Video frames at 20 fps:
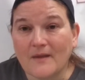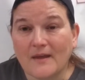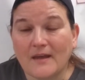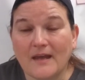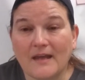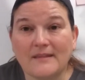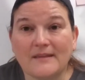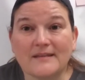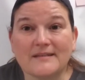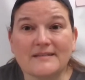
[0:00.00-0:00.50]

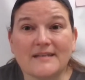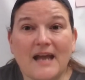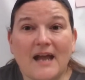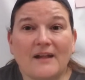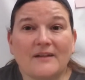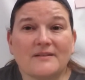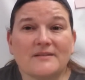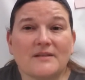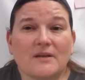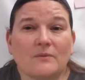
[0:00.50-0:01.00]
And the
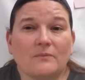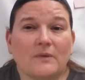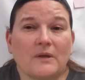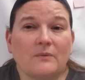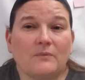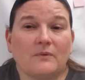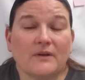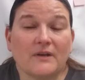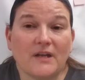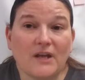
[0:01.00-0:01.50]
sounds that we
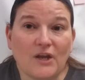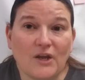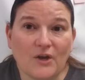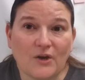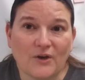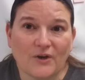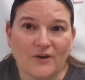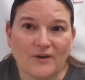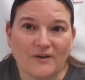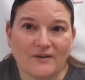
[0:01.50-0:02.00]
will
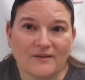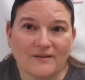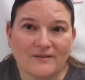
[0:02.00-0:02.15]
hear